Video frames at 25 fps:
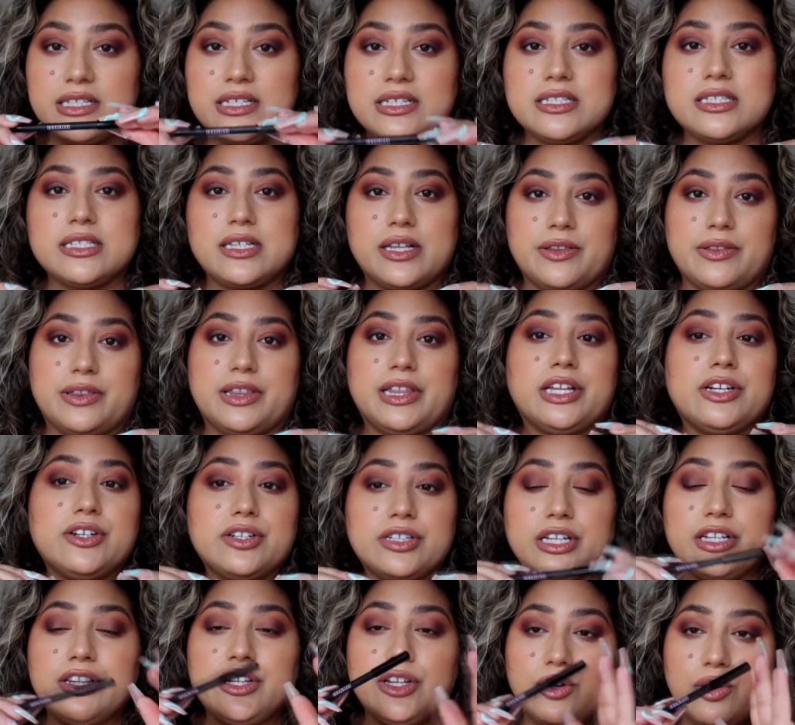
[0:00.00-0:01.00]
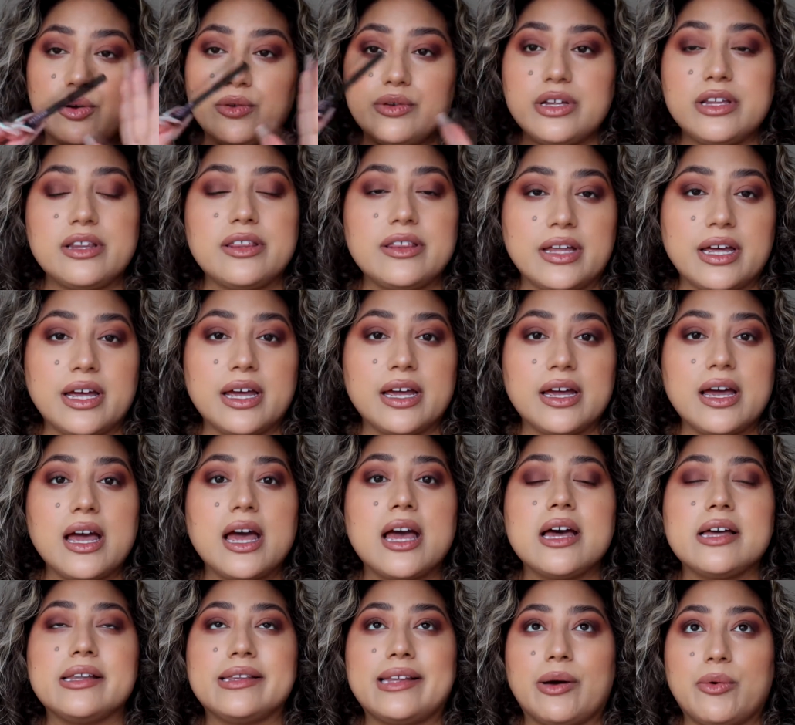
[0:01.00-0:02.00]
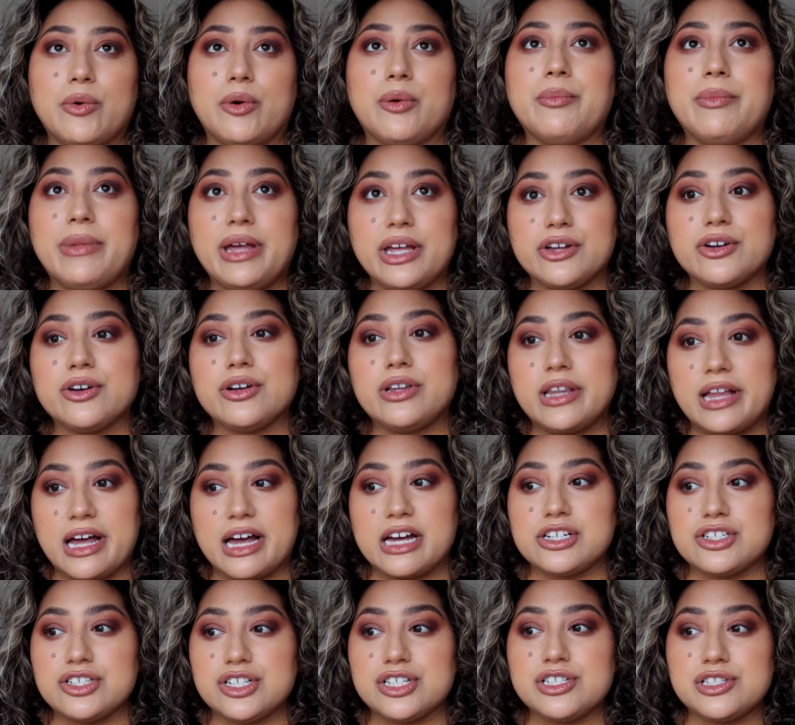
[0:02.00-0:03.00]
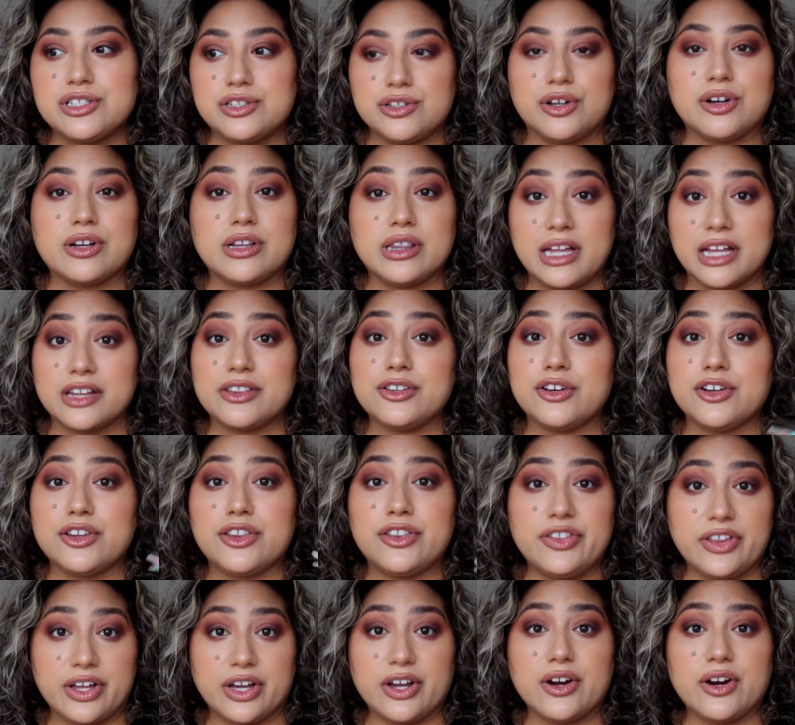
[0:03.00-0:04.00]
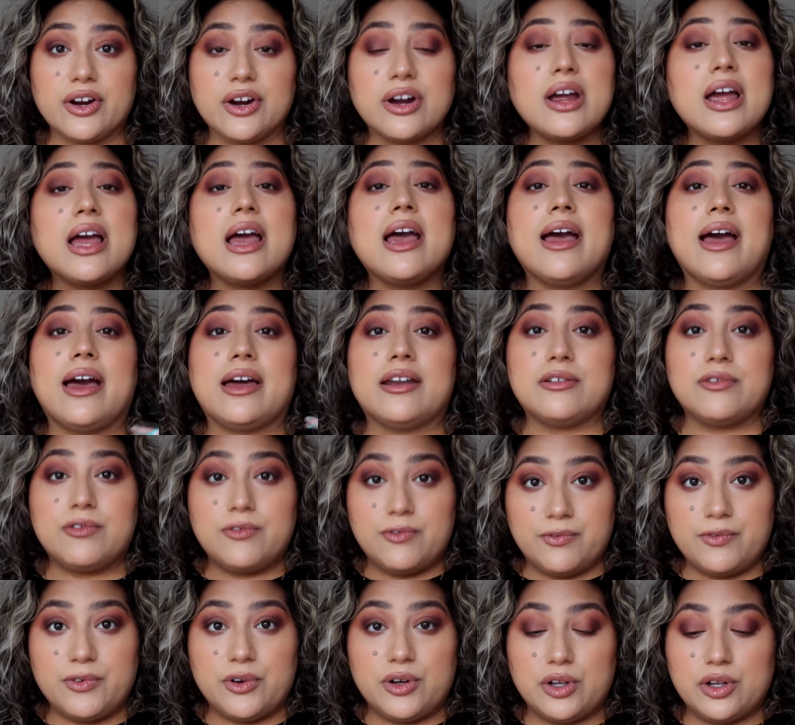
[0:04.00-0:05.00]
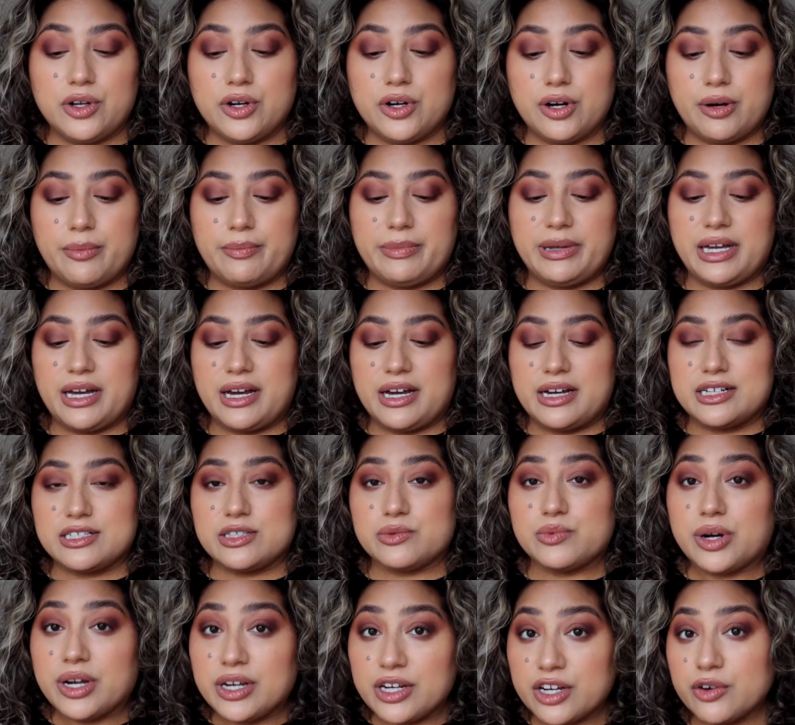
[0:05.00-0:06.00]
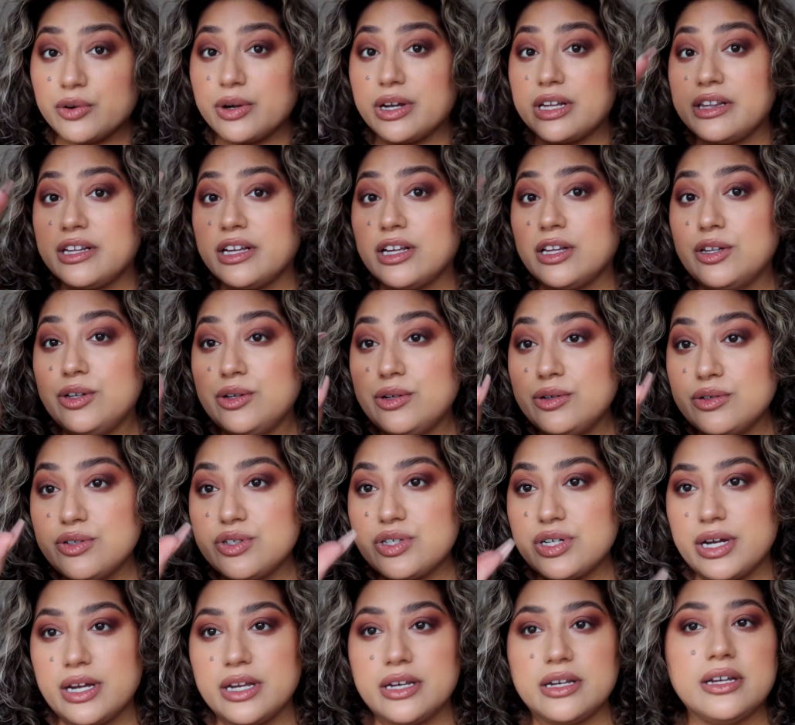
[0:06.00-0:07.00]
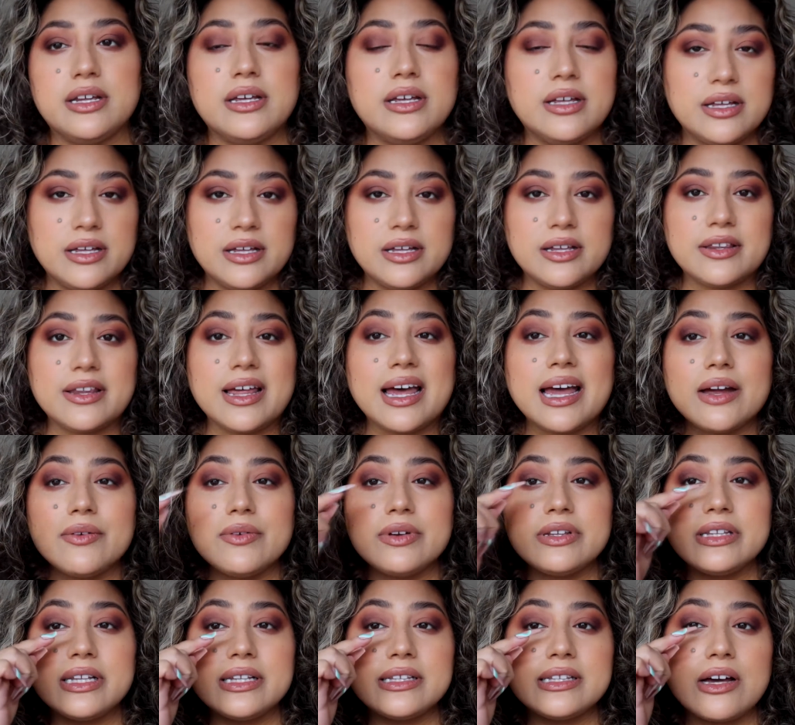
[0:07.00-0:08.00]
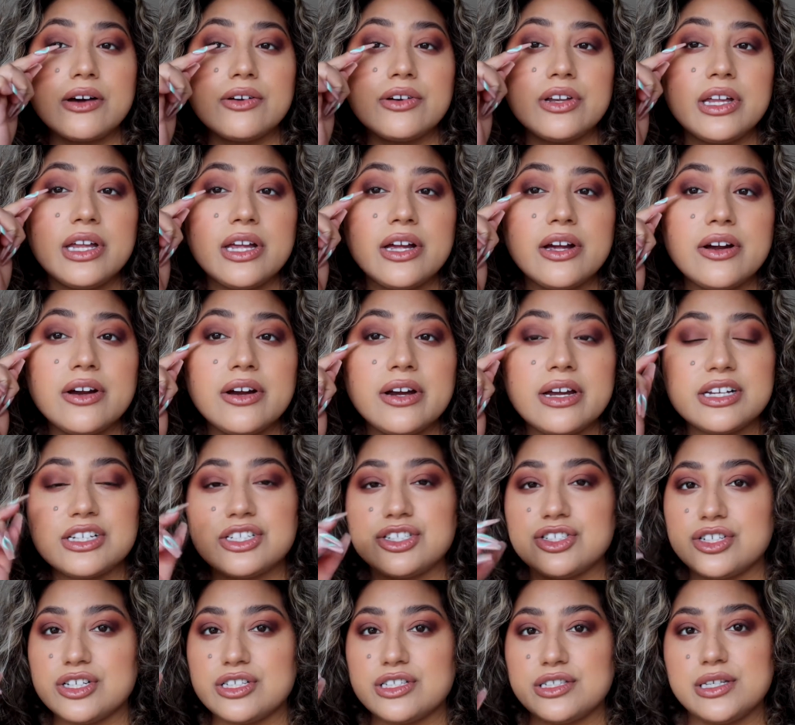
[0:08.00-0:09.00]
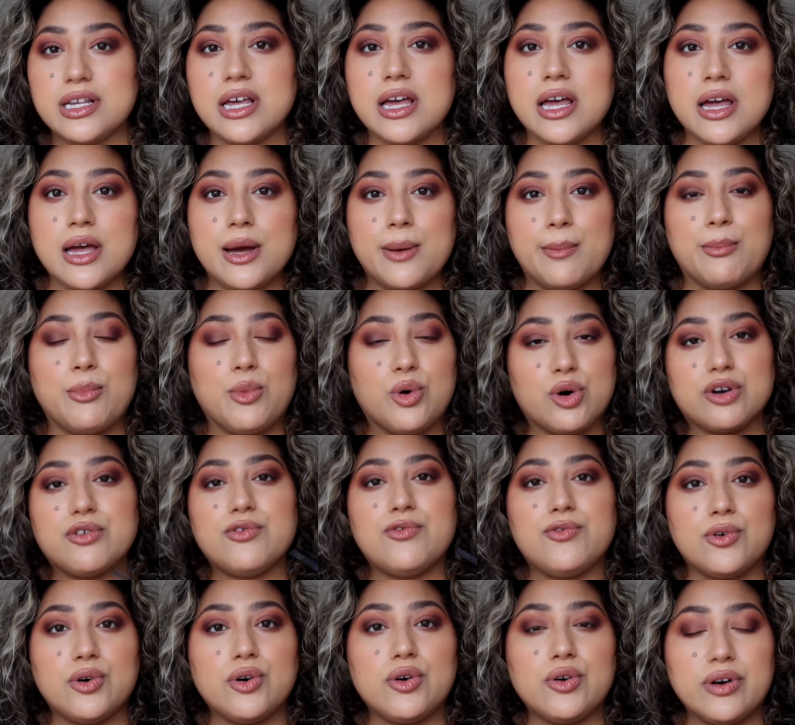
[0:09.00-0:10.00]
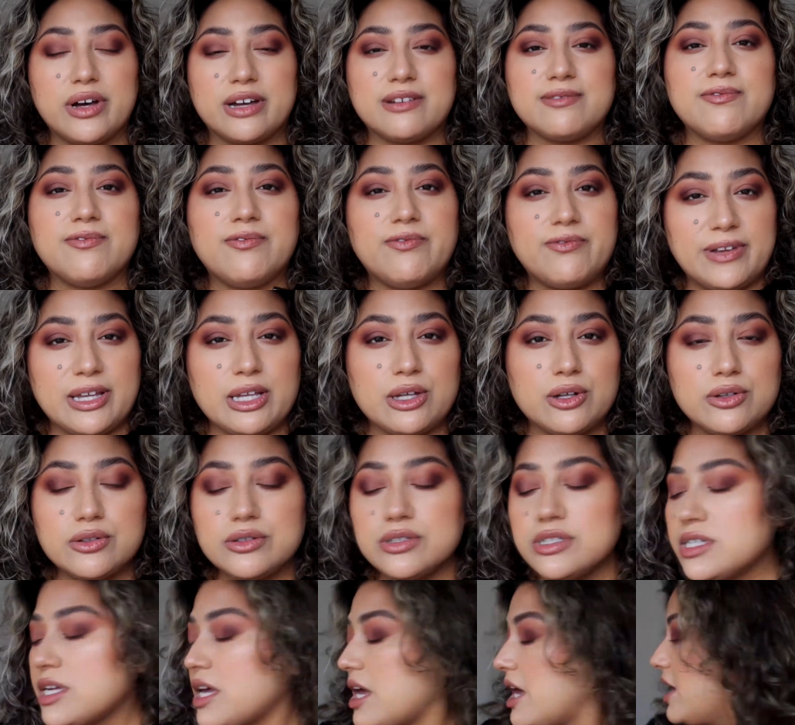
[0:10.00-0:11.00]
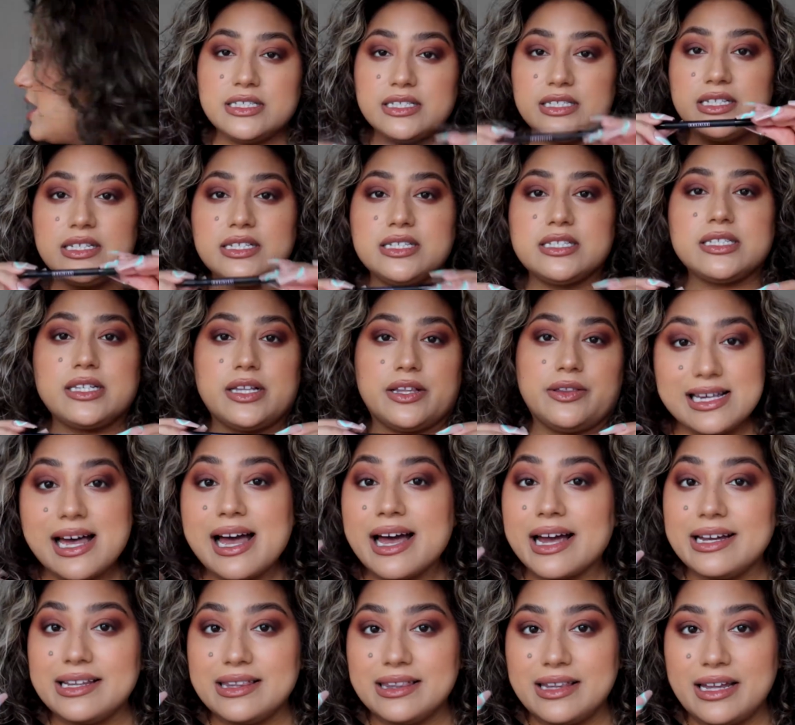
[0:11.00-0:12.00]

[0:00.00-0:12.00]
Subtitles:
is literally the only thing that will make your lashes look like they're thicker and fuller, because we're gonna create the illusion that everything down here is just more full and filled. This is tight